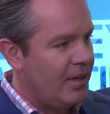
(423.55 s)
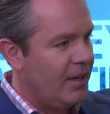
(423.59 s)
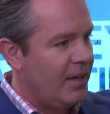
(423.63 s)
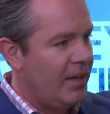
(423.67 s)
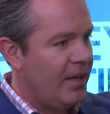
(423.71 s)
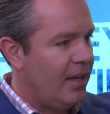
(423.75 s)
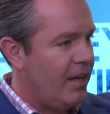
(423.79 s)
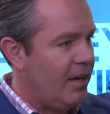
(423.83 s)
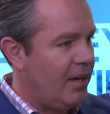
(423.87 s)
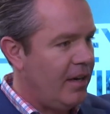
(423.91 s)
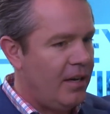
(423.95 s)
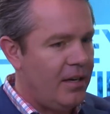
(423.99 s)
Yeah.
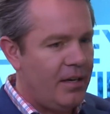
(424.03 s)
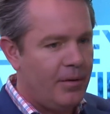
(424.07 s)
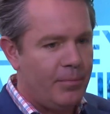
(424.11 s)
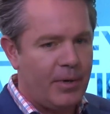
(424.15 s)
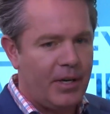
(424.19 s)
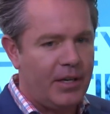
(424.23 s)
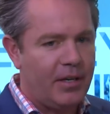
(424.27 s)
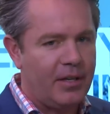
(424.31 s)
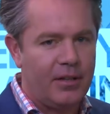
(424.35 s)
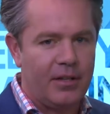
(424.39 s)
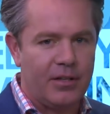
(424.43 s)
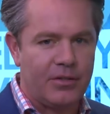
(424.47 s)
And
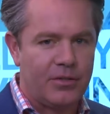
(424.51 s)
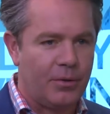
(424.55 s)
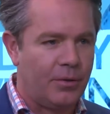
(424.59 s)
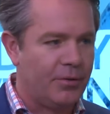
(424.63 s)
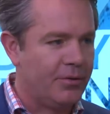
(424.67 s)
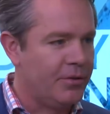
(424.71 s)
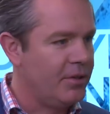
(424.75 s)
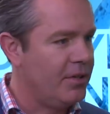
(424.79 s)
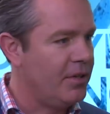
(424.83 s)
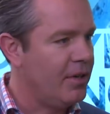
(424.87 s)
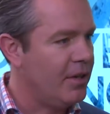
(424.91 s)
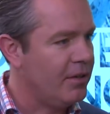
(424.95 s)
anybody that's
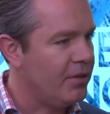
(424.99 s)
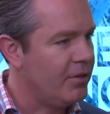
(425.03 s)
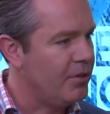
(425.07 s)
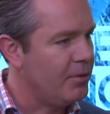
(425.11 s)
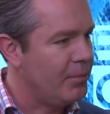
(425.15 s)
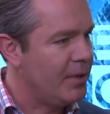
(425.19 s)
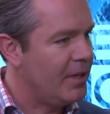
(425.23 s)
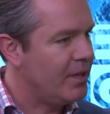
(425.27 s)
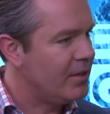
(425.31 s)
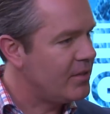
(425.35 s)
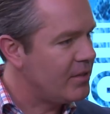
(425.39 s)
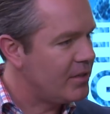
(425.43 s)
older or younger
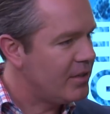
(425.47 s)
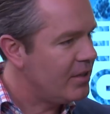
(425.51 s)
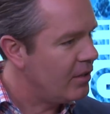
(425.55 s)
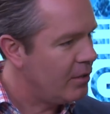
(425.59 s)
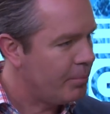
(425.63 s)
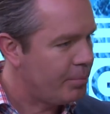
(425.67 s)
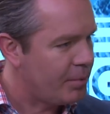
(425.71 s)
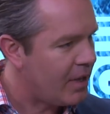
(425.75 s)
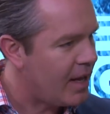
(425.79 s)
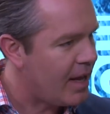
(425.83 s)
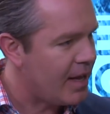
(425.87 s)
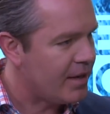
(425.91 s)
than me, it still
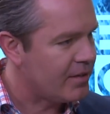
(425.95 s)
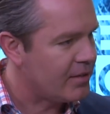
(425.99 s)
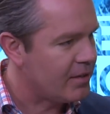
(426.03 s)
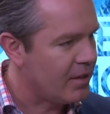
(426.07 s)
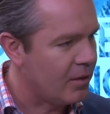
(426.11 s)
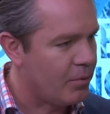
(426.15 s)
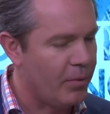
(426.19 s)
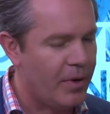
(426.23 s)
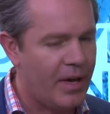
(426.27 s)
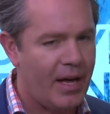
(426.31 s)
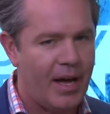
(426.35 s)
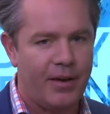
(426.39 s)
right. applies.
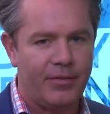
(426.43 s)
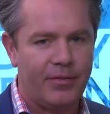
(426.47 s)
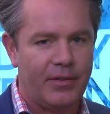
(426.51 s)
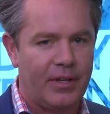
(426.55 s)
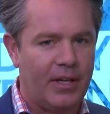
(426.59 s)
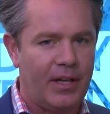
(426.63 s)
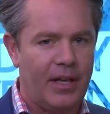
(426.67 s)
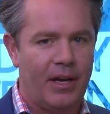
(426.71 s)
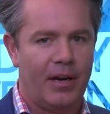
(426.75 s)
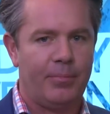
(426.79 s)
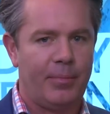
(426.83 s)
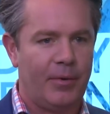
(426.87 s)
Like right. we have to
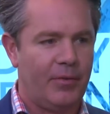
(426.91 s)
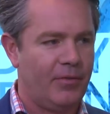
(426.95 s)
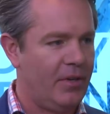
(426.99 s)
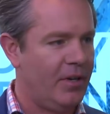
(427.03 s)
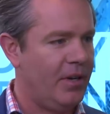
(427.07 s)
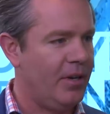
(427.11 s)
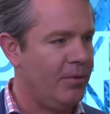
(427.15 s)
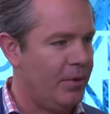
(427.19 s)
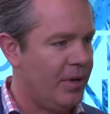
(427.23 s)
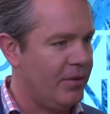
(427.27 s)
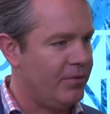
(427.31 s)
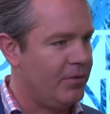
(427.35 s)
get up every
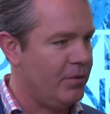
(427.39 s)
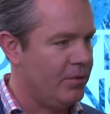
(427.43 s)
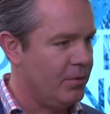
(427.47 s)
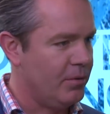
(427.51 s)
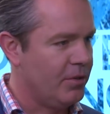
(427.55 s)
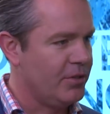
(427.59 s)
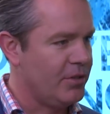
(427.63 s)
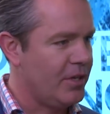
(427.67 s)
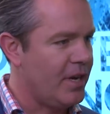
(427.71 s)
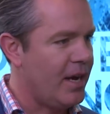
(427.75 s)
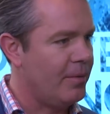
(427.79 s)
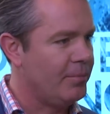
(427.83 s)
day and we have to do
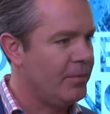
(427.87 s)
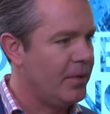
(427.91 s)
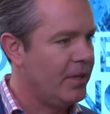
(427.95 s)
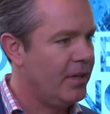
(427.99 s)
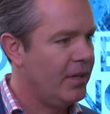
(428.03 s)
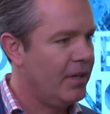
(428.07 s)
our job.